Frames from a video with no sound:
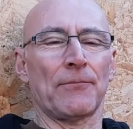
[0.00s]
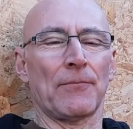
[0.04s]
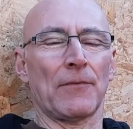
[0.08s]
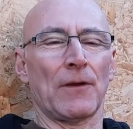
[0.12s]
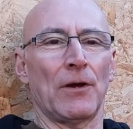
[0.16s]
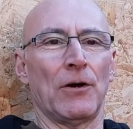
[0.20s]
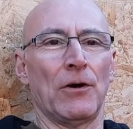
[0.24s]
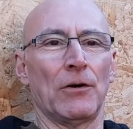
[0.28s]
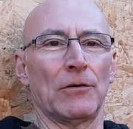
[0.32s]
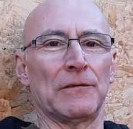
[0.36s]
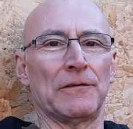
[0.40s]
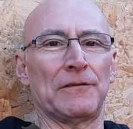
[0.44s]

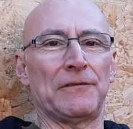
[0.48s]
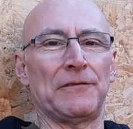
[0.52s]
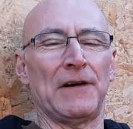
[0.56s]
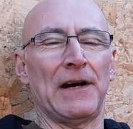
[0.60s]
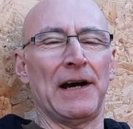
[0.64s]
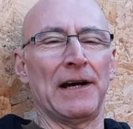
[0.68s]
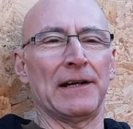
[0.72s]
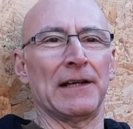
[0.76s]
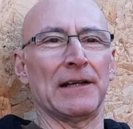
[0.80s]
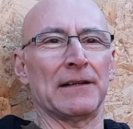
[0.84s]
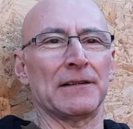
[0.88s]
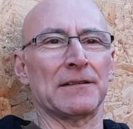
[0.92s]
on
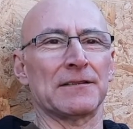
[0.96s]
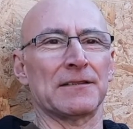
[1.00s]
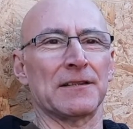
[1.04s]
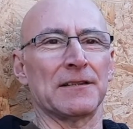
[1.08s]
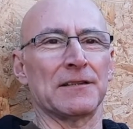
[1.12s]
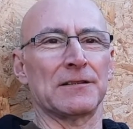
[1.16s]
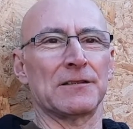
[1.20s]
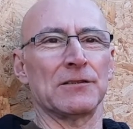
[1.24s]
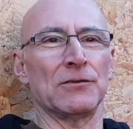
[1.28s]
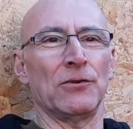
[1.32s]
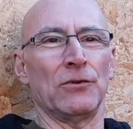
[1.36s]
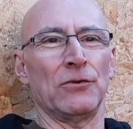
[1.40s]

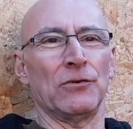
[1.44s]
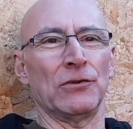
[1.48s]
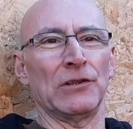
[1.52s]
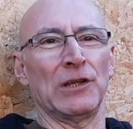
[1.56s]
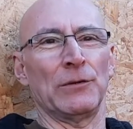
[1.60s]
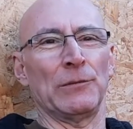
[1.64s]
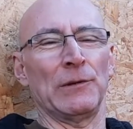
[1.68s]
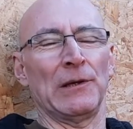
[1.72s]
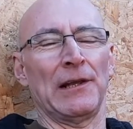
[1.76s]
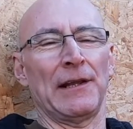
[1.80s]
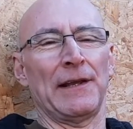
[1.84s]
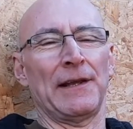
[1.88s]
finances. Not only
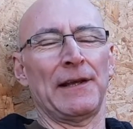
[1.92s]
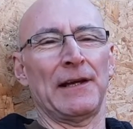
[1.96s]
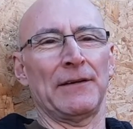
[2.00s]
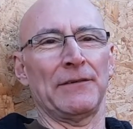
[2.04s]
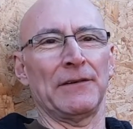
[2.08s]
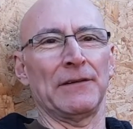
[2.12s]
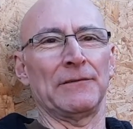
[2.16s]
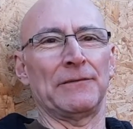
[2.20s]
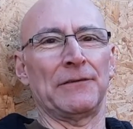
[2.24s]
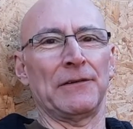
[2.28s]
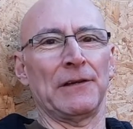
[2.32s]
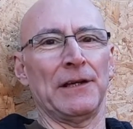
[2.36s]
will they have
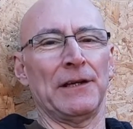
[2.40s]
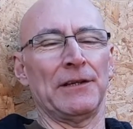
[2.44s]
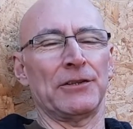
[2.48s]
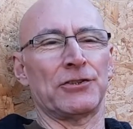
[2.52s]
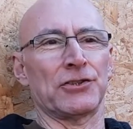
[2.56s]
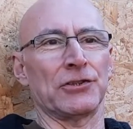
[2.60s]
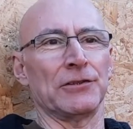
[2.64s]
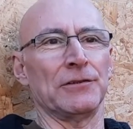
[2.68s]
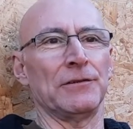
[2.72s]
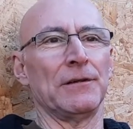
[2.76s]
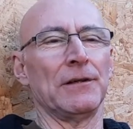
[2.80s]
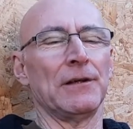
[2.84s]

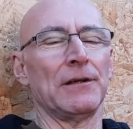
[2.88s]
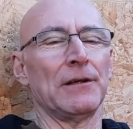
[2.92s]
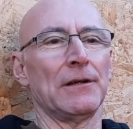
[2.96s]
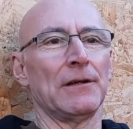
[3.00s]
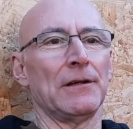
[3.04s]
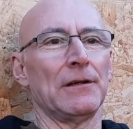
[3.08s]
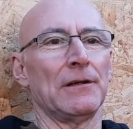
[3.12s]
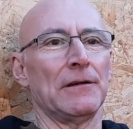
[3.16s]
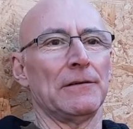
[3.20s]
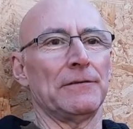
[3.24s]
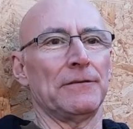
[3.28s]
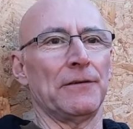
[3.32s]
inflation
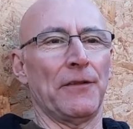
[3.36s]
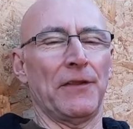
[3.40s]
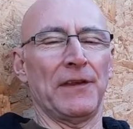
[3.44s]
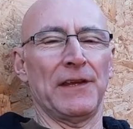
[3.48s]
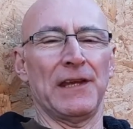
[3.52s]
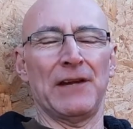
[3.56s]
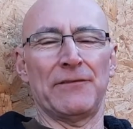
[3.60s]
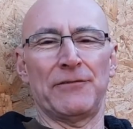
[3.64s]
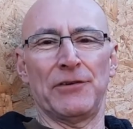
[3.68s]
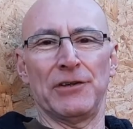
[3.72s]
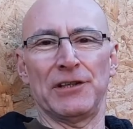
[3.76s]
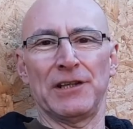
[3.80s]
for the
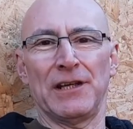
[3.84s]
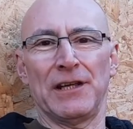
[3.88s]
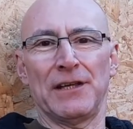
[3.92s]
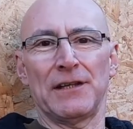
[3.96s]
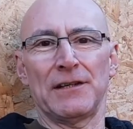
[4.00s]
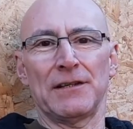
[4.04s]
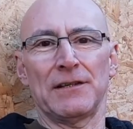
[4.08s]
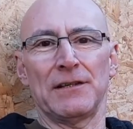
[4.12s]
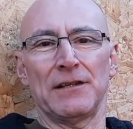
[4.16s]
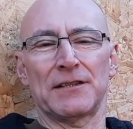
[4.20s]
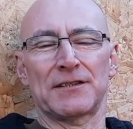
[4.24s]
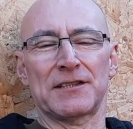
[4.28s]

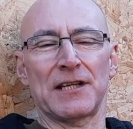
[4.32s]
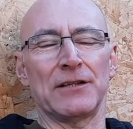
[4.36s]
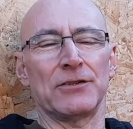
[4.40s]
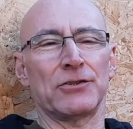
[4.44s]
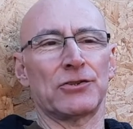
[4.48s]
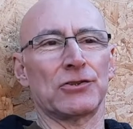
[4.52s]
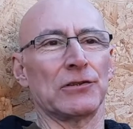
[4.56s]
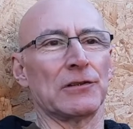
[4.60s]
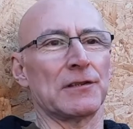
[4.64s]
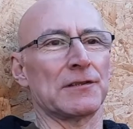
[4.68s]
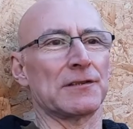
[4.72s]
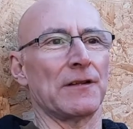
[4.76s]
everyday
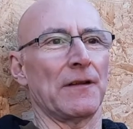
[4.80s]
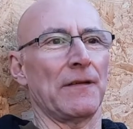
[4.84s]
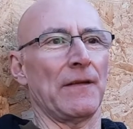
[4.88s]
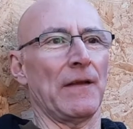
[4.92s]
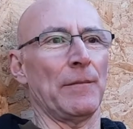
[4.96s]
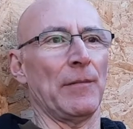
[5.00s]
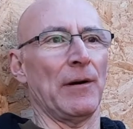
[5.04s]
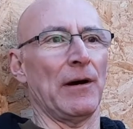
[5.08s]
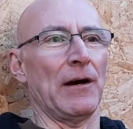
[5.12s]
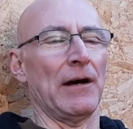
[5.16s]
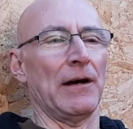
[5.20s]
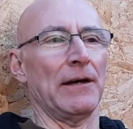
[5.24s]
essentials that they
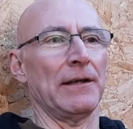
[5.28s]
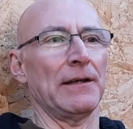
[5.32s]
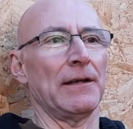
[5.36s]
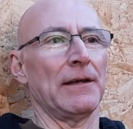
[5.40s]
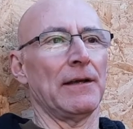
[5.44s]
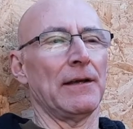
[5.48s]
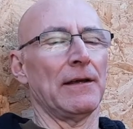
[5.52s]
buy,